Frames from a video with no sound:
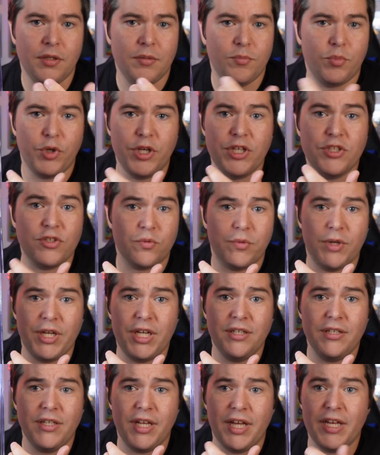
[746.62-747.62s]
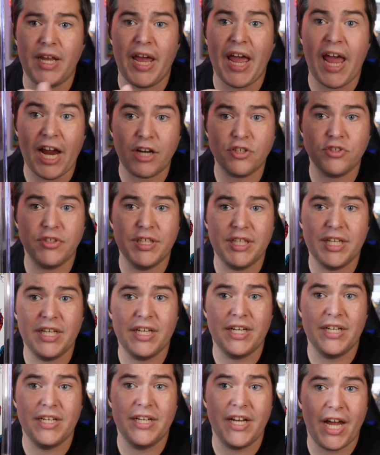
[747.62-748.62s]
pre-screened and actually
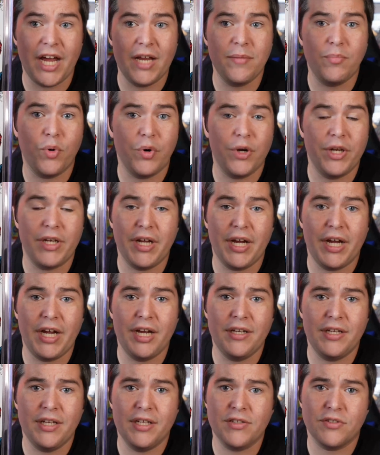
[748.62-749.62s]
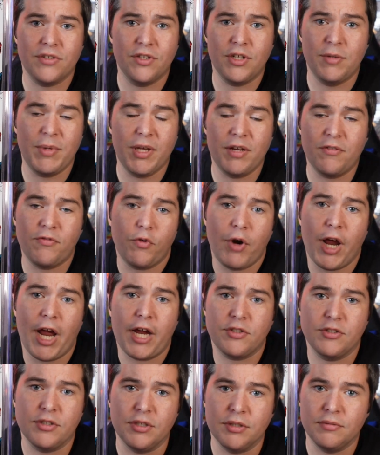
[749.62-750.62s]
get a 9.9. It's going to be a
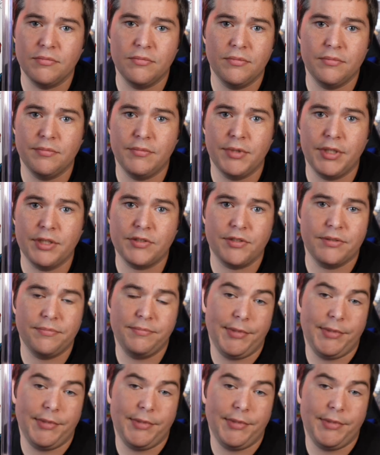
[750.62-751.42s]
fraction. That's